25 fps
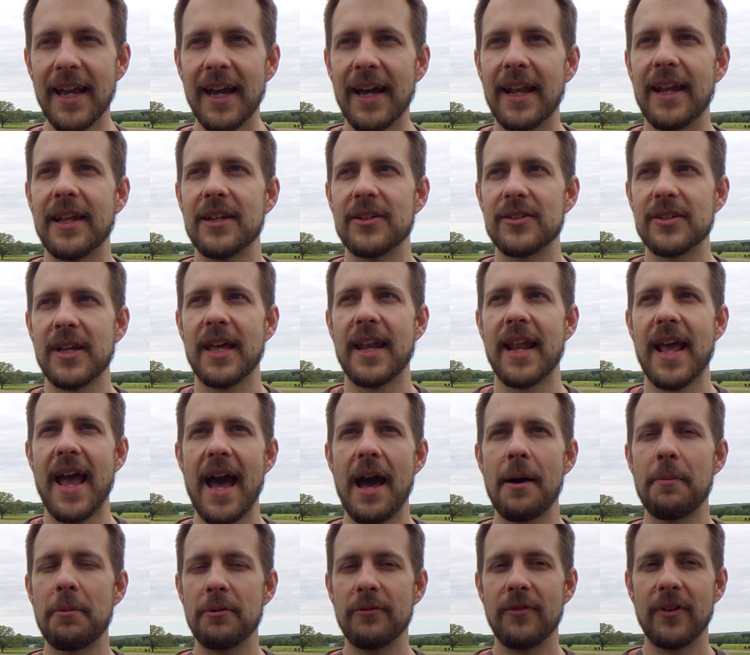And it, and it
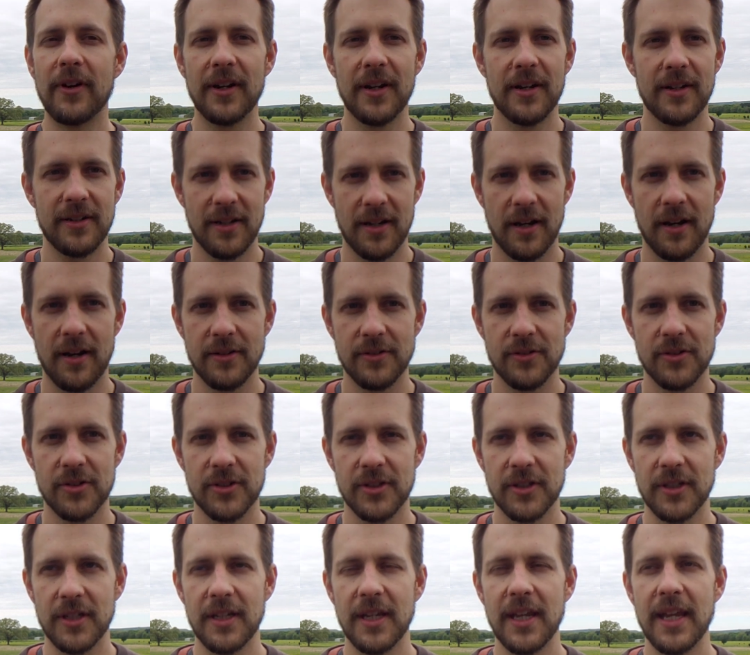happened very
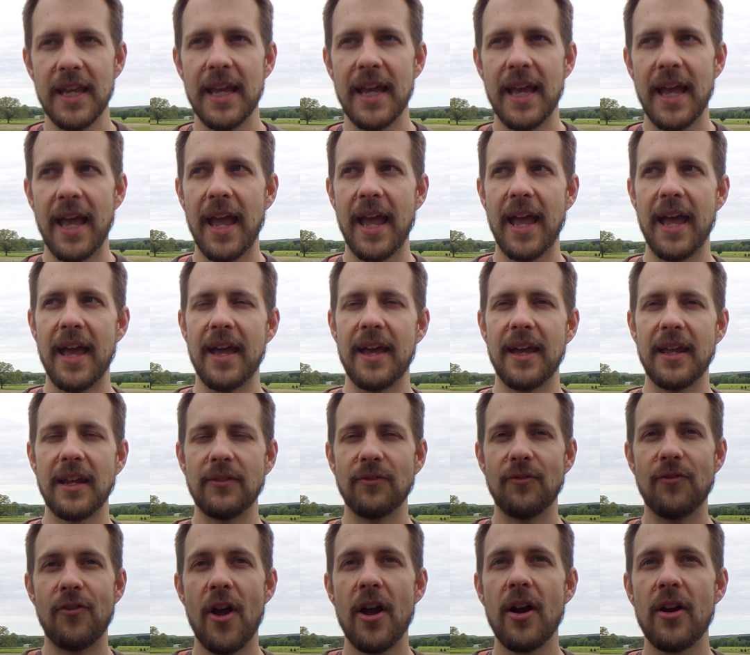unconsciously
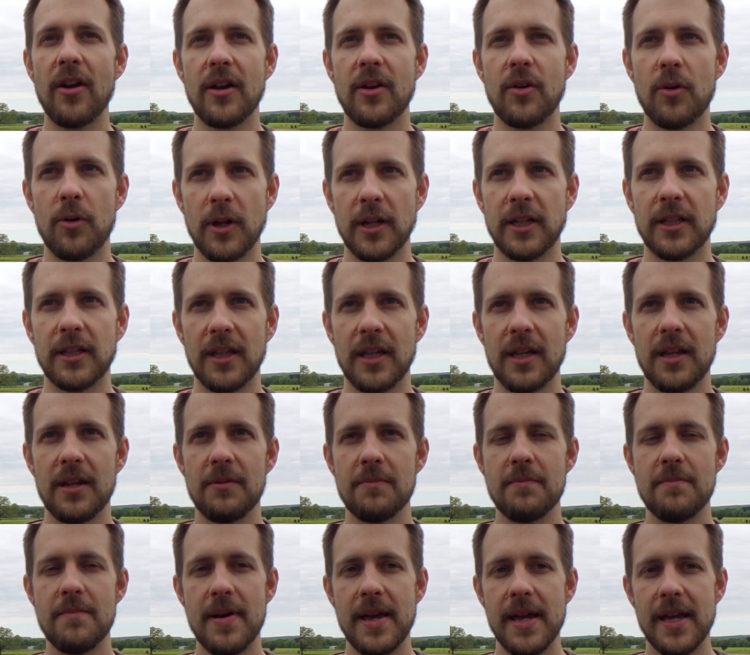and very quickly
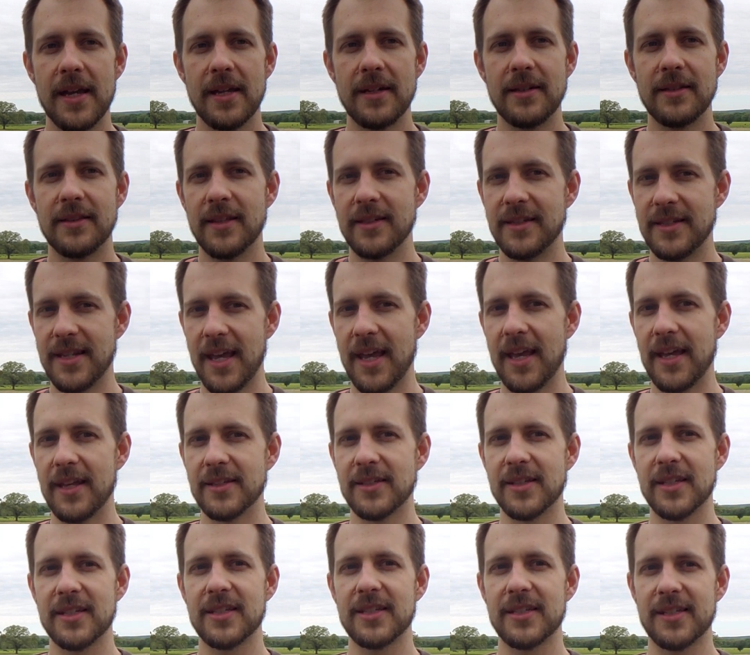made the
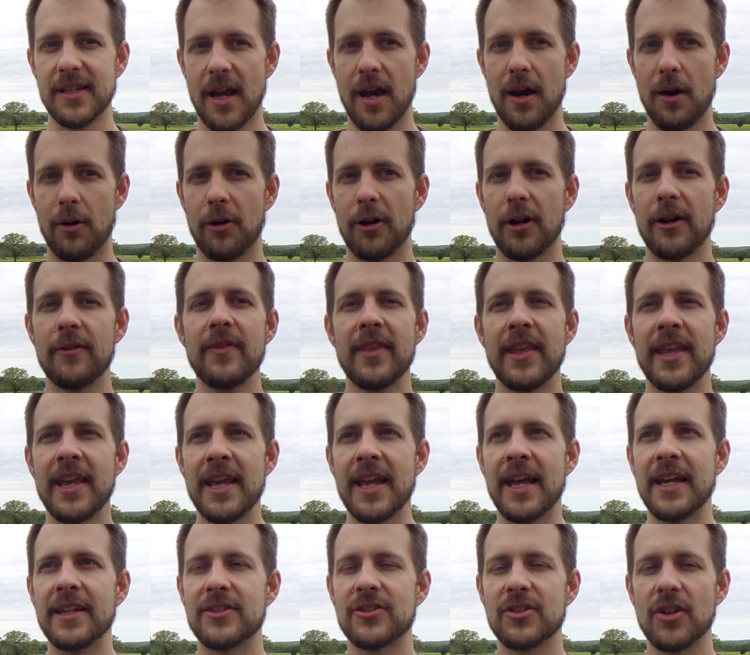days sour.
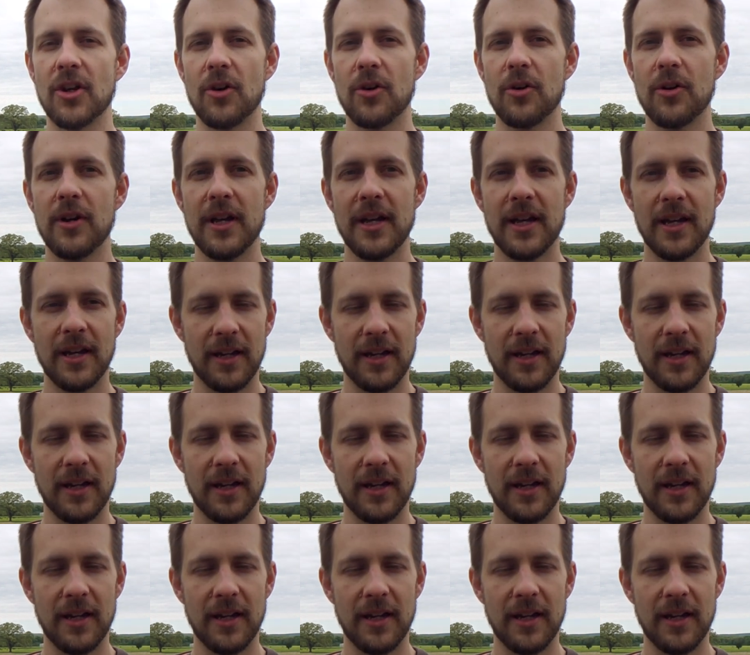And so